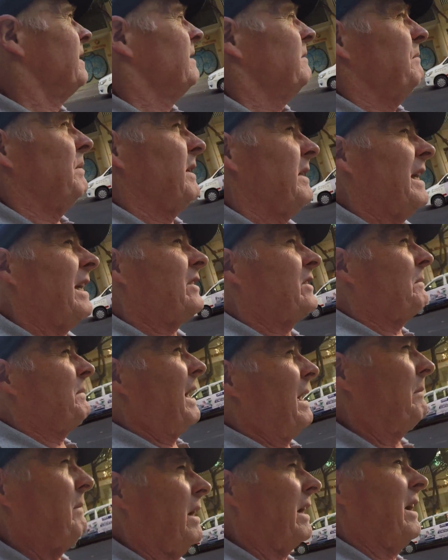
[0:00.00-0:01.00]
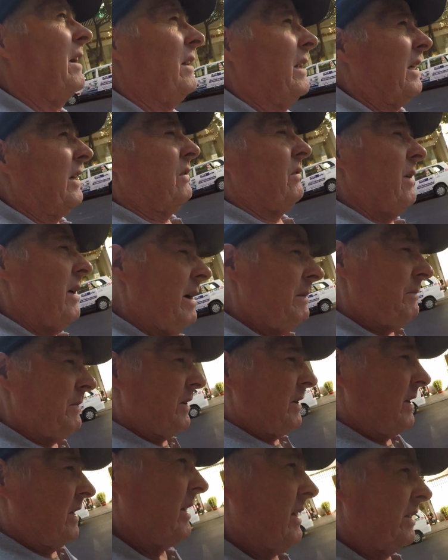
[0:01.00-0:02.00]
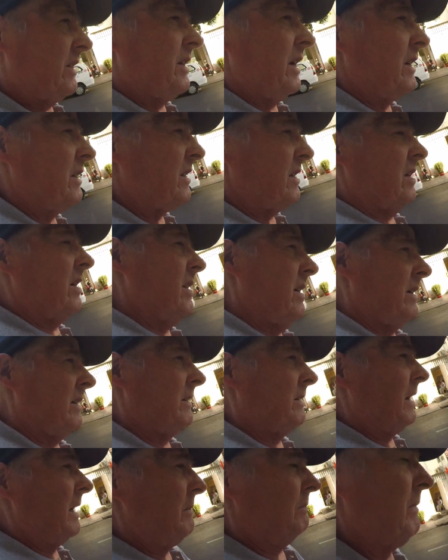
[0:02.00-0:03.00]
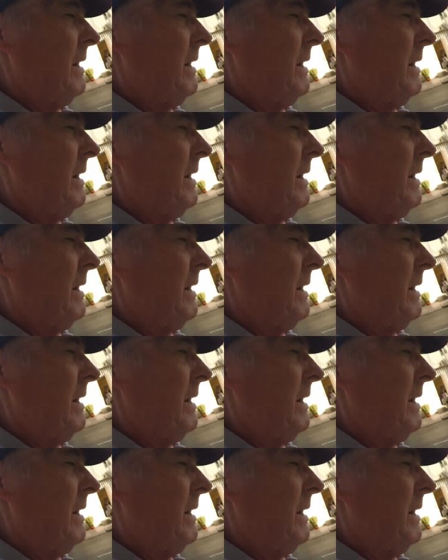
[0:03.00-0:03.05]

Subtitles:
but that's about my only gripe with it. It